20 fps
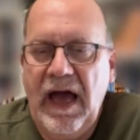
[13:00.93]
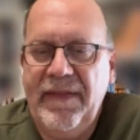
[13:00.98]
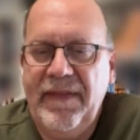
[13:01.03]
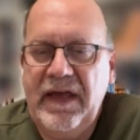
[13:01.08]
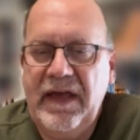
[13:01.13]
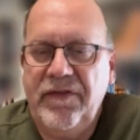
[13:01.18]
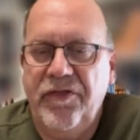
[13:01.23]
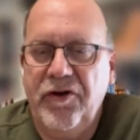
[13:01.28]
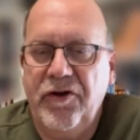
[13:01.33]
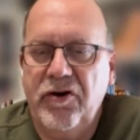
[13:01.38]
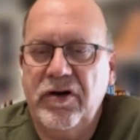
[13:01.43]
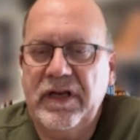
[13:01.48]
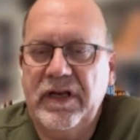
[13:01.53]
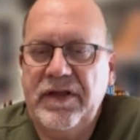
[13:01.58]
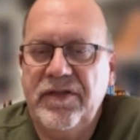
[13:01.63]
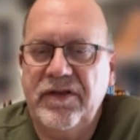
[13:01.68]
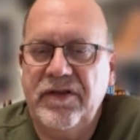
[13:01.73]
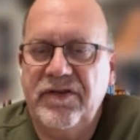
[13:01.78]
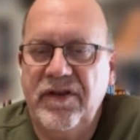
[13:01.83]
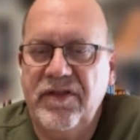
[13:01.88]
And then,
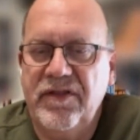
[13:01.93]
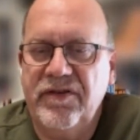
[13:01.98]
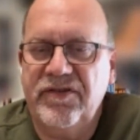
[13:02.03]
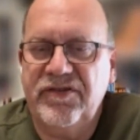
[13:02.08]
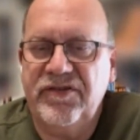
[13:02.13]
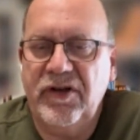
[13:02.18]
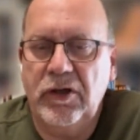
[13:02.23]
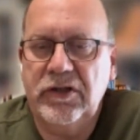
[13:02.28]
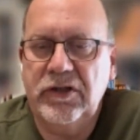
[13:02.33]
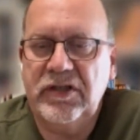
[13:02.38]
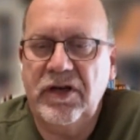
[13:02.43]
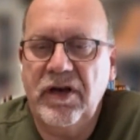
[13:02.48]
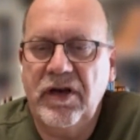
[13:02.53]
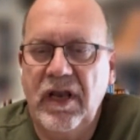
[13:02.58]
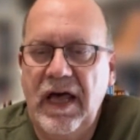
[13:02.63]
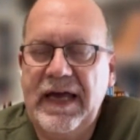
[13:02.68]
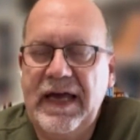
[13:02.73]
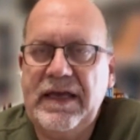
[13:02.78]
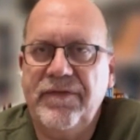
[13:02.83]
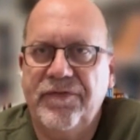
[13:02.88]
thirdly, the, the salt
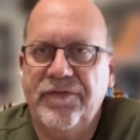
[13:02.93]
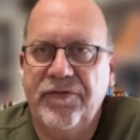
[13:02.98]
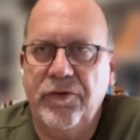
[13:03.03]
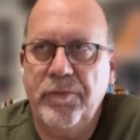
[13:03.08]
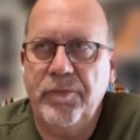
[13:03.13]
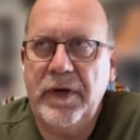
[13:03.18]
and light